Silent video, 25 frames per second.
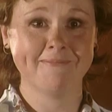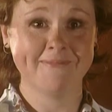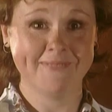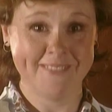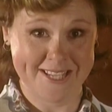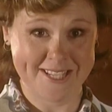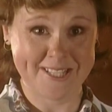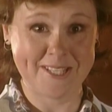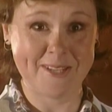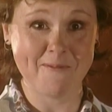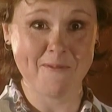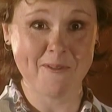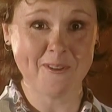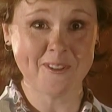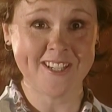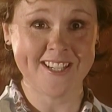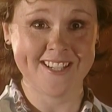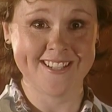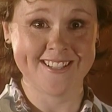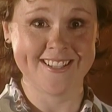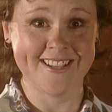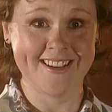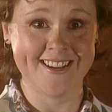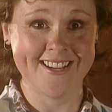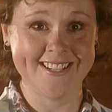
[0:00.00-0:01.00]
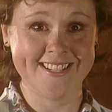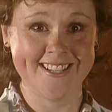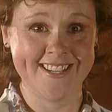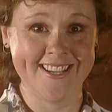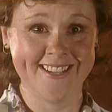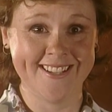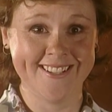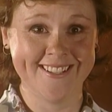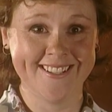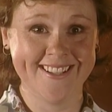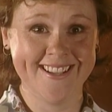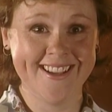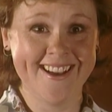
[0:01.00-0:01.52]
Yes, it was
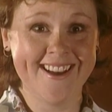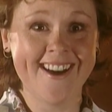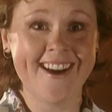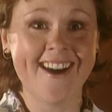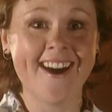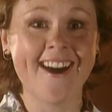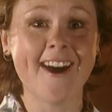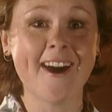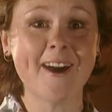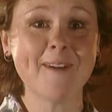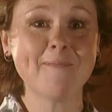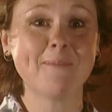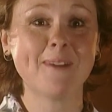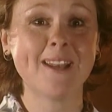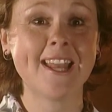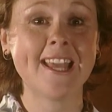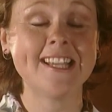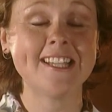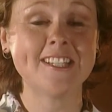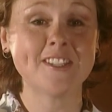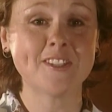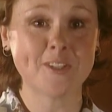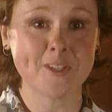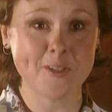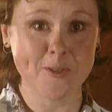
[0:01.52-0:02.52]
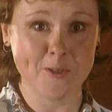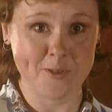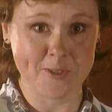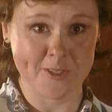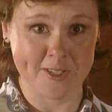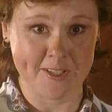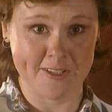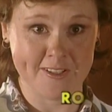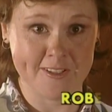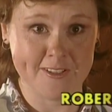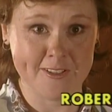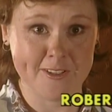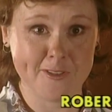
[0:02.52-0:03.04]
exciting. I played
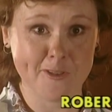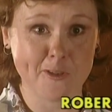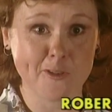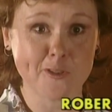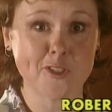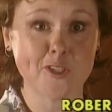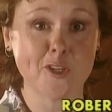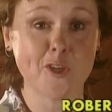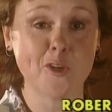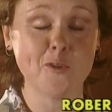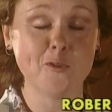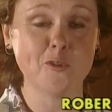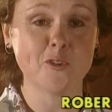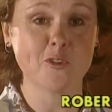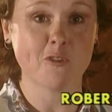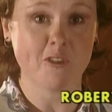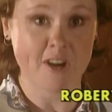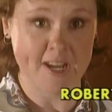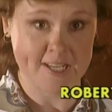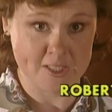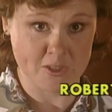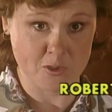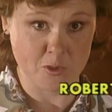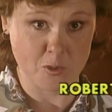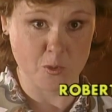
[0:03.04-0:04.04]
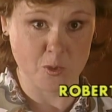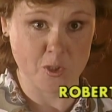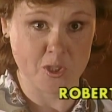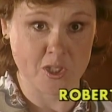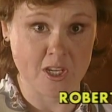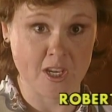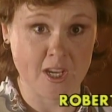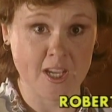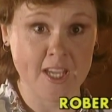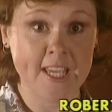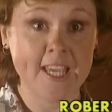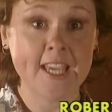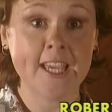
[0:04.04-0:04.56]
Susan, Doctor Who's
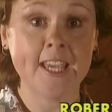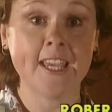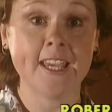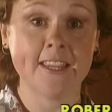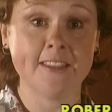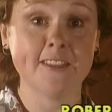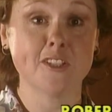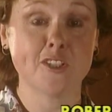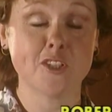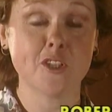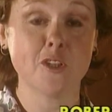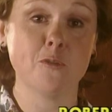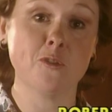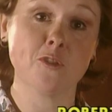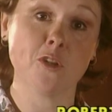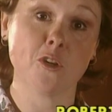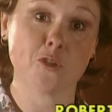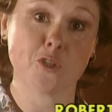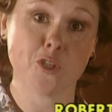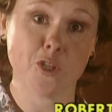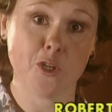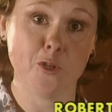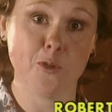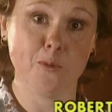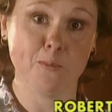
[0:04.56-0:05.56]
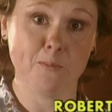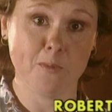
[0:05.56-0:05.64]
granddaughter, in the two Doctor Who